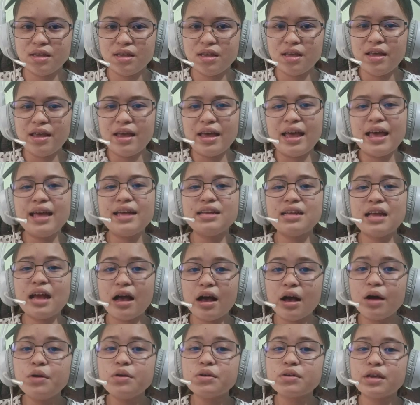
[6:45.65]
And how
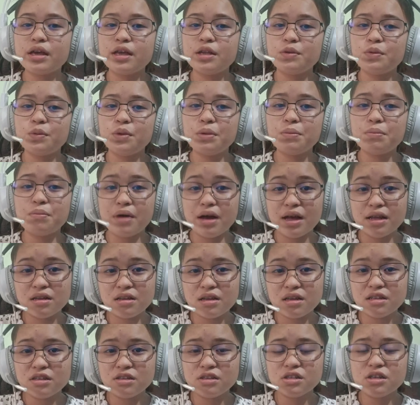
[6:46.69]
can we manage
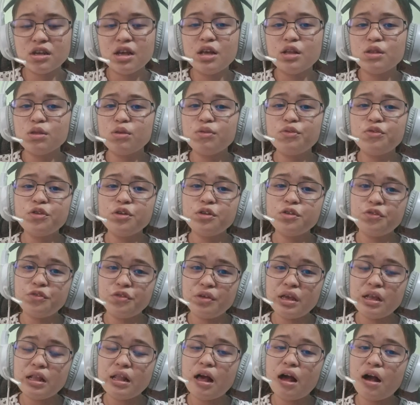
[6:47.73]
to fulfill
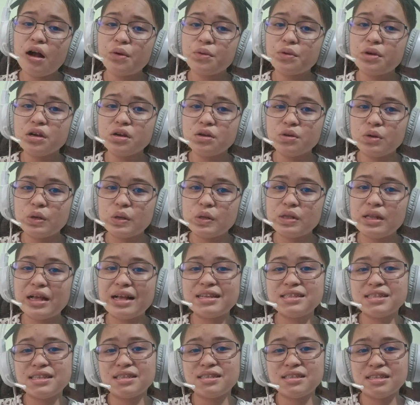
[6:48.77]
our goal as
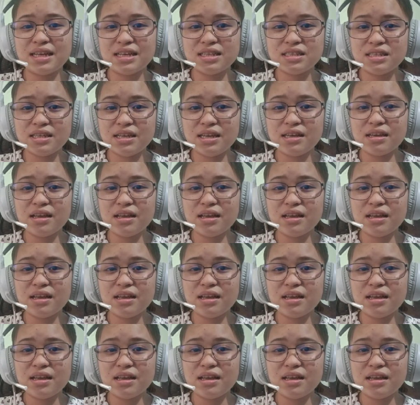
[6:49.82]
assessing